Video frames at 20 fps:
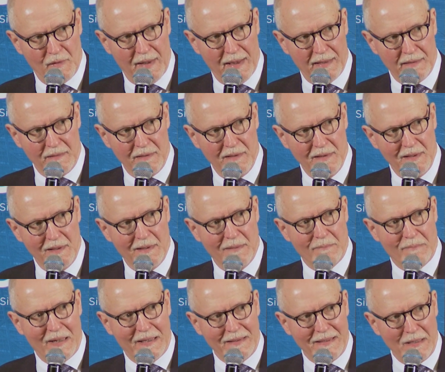that,
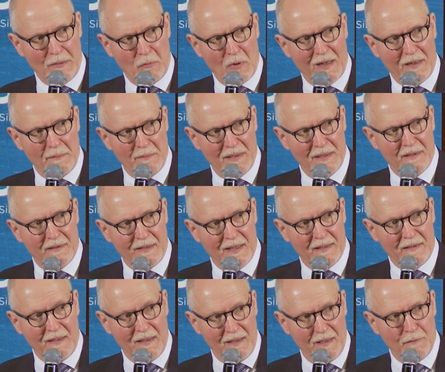but he wanted me to
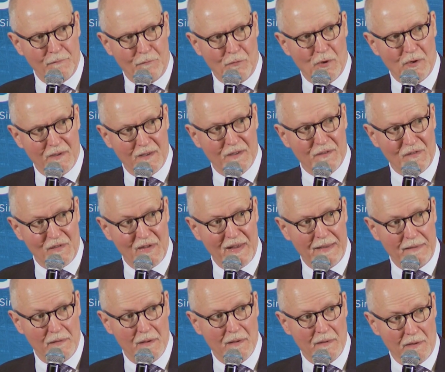take the heat for it because
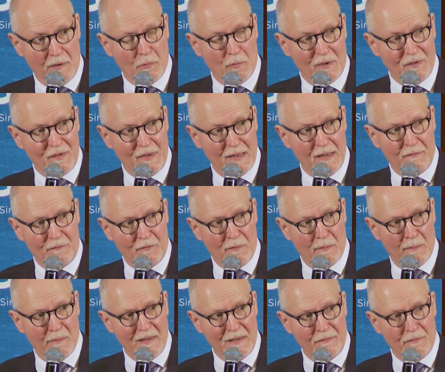then there was heat
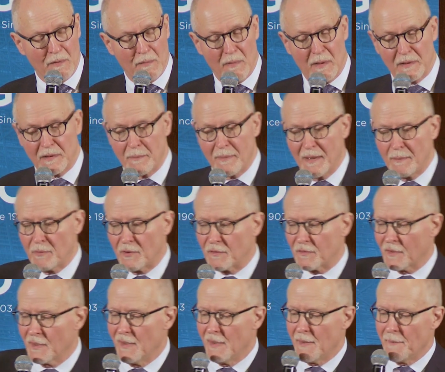from even among the
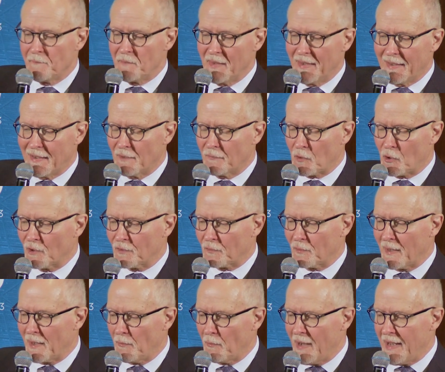members. And of course,
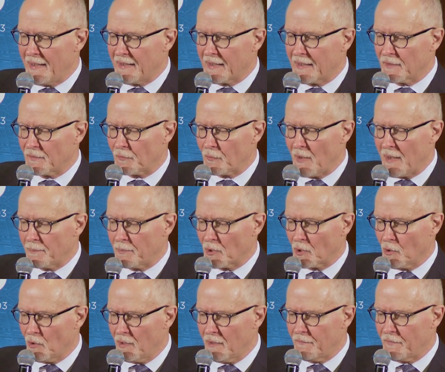when I ran against Rob
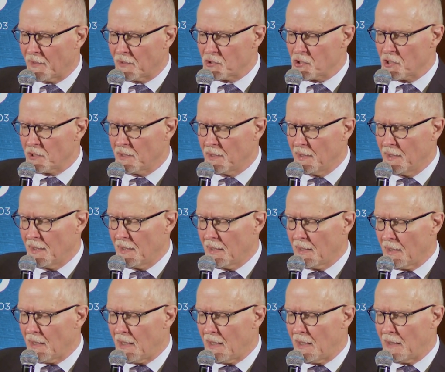Blagojevich,
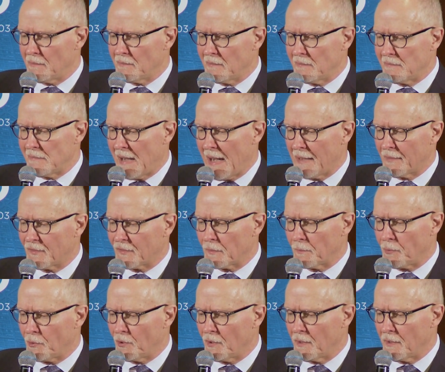I
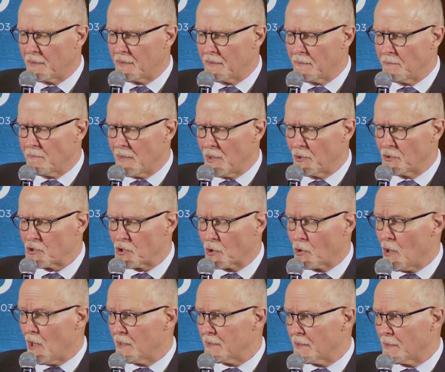supported marriage
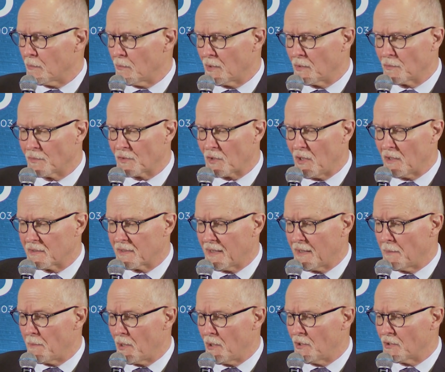equality when it was called
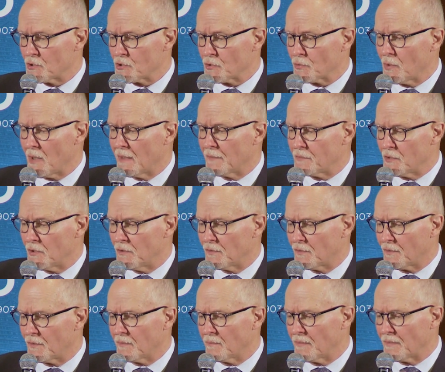gay marriage 12
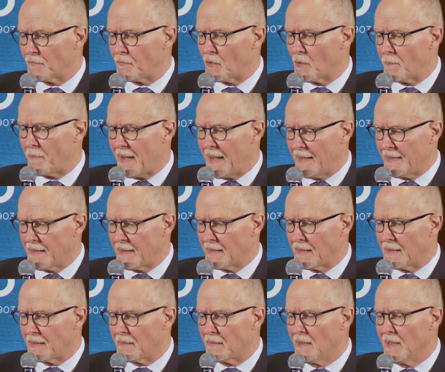years before
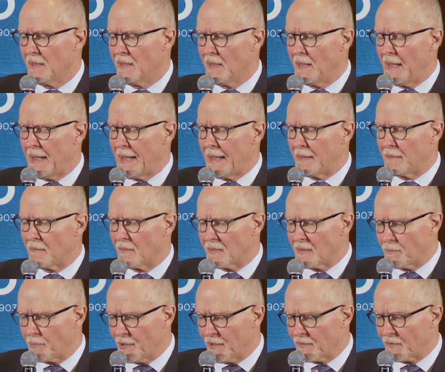Biden and
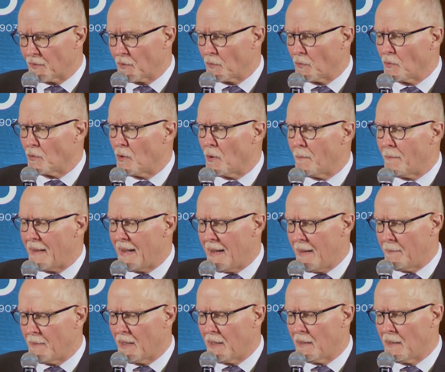President
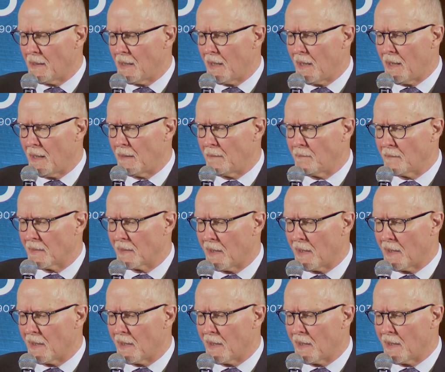Obama